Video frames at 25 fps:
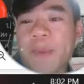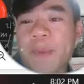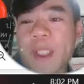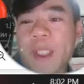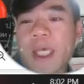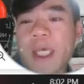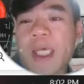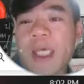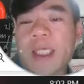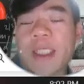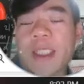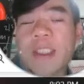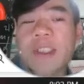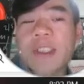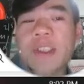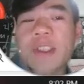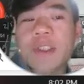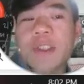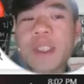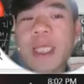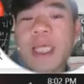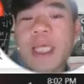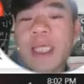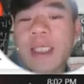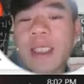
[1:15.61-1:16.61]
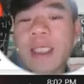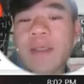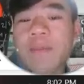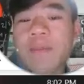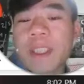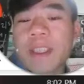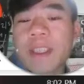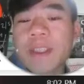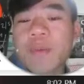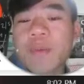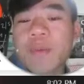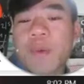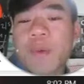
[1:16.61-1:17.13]
Okay, into a
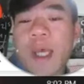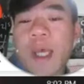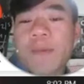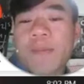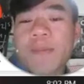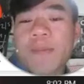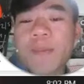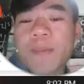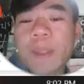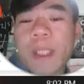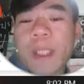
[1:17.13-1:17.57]
complete square.